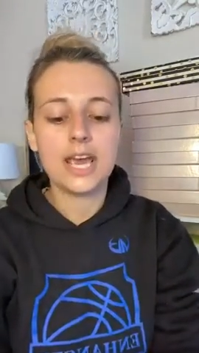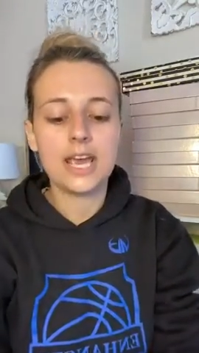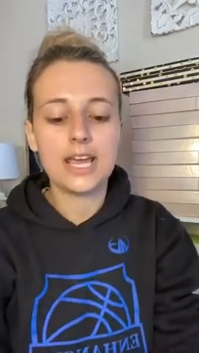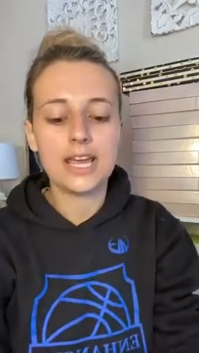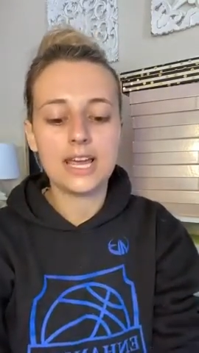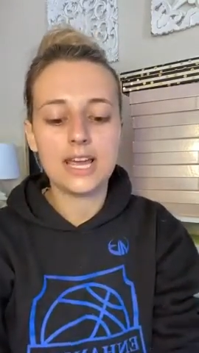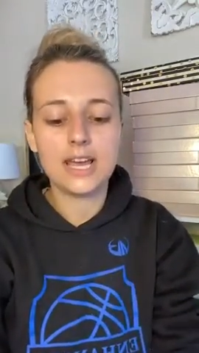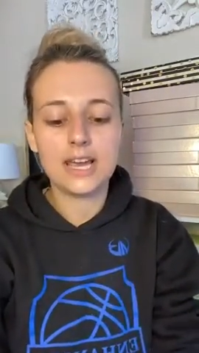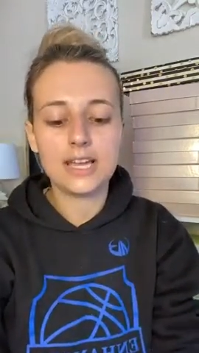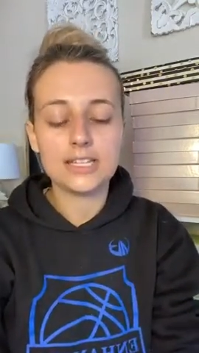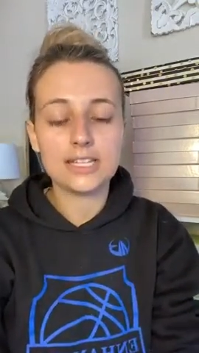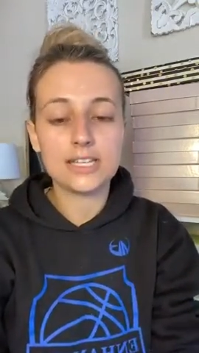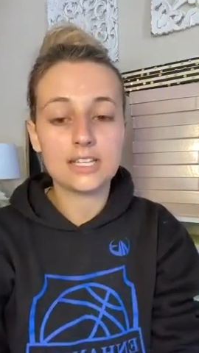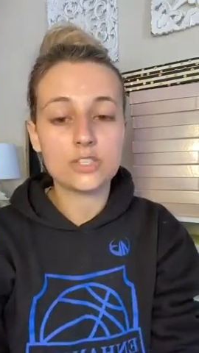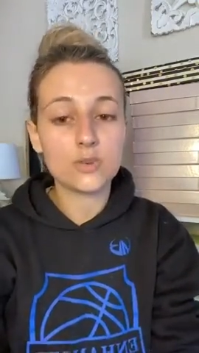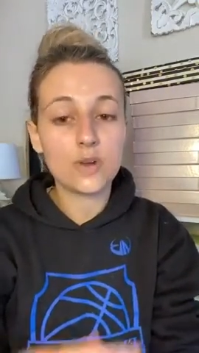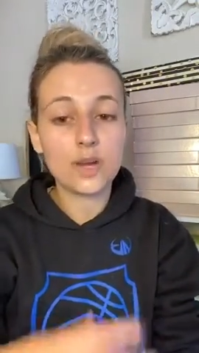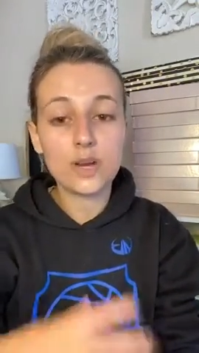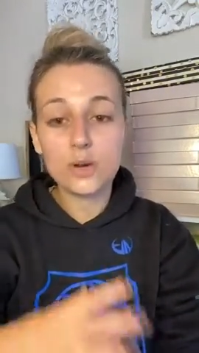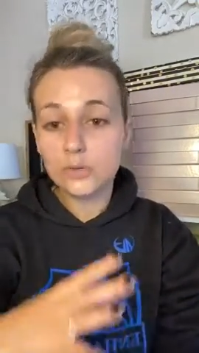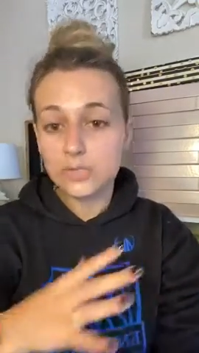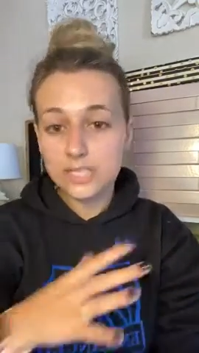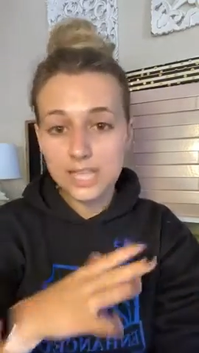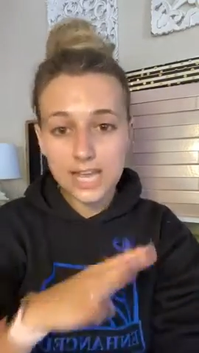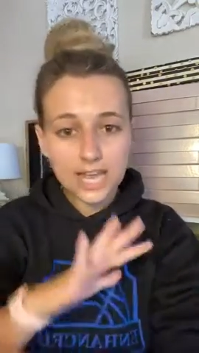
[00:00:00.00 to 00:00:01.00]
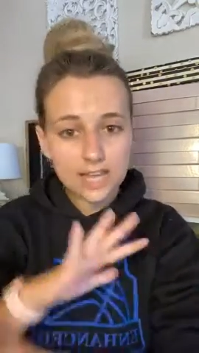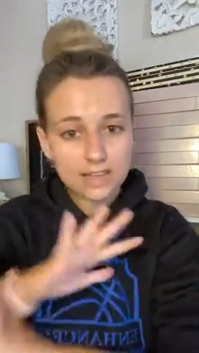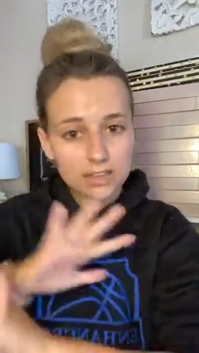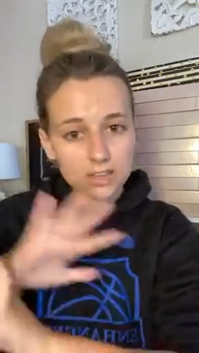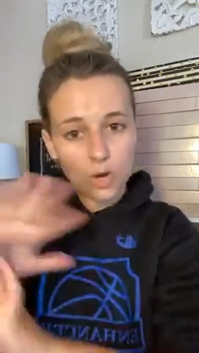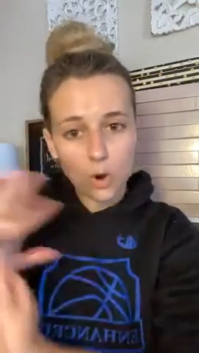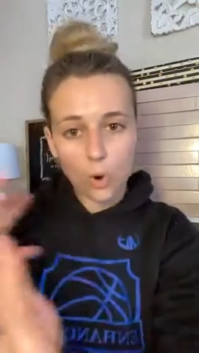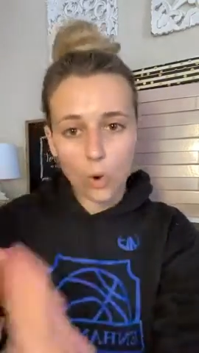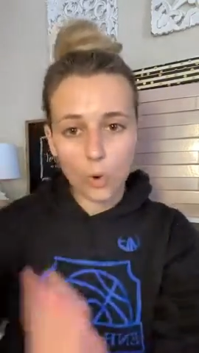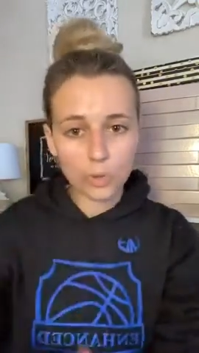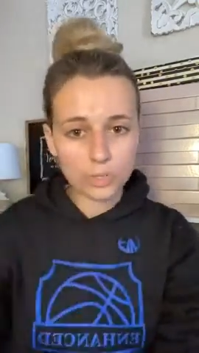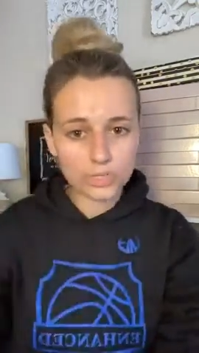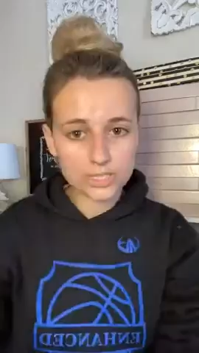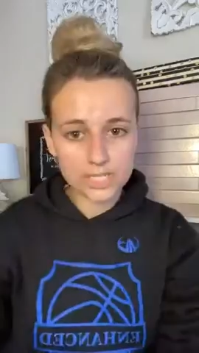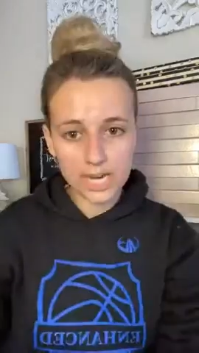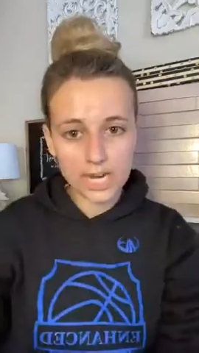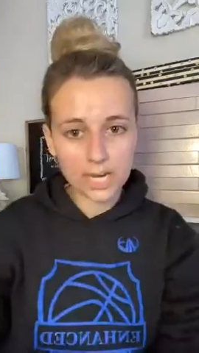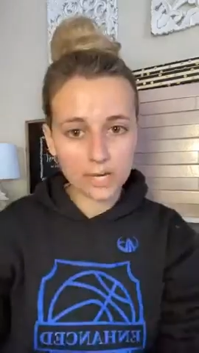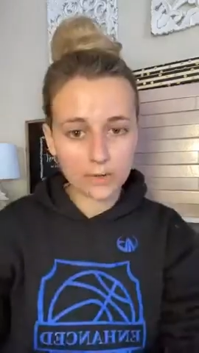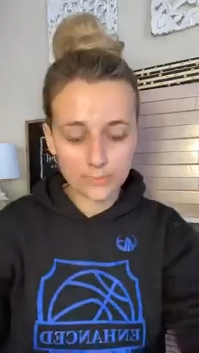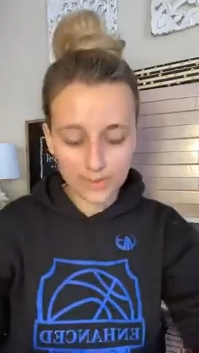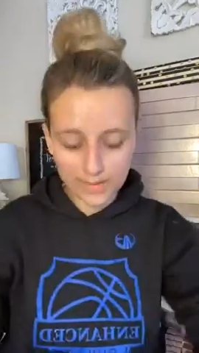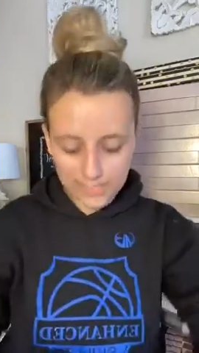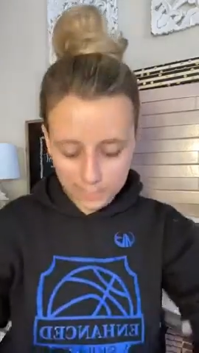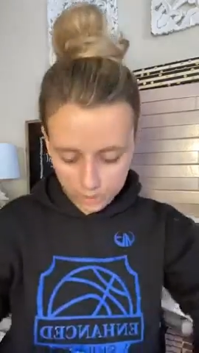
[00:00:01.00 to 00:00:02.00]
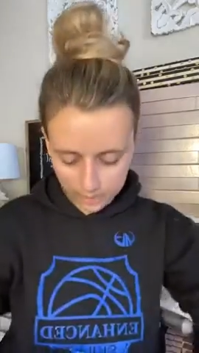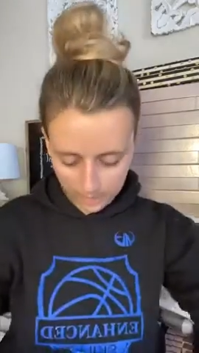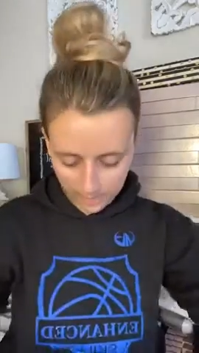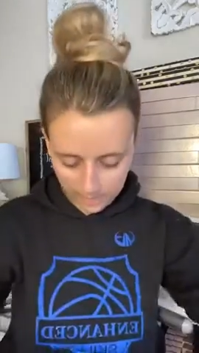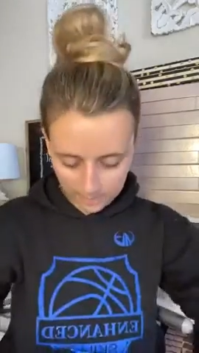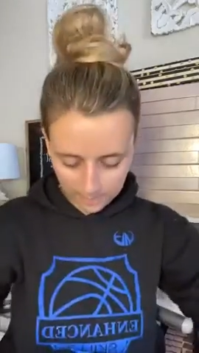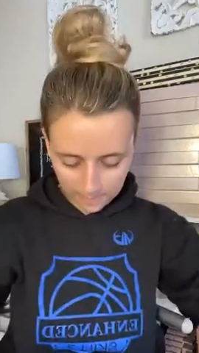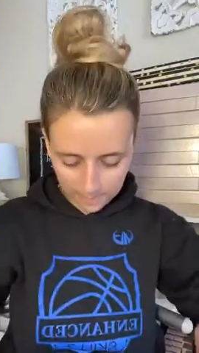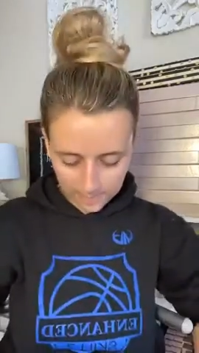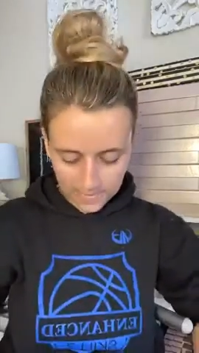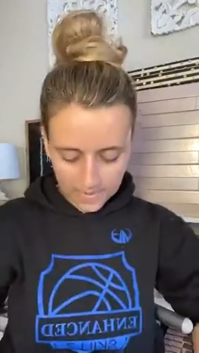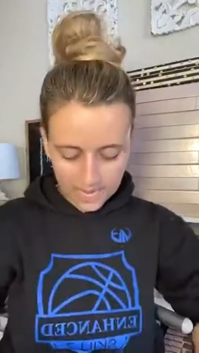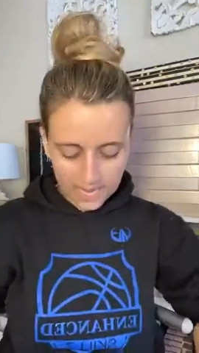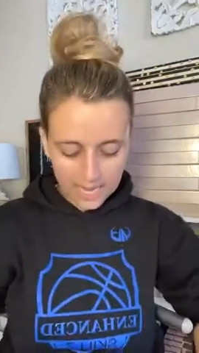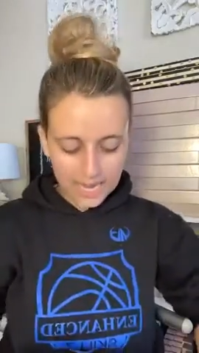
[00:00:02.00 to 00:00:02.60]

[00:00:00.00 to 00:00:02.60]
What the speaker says: And so I don't take the whole entire regimen.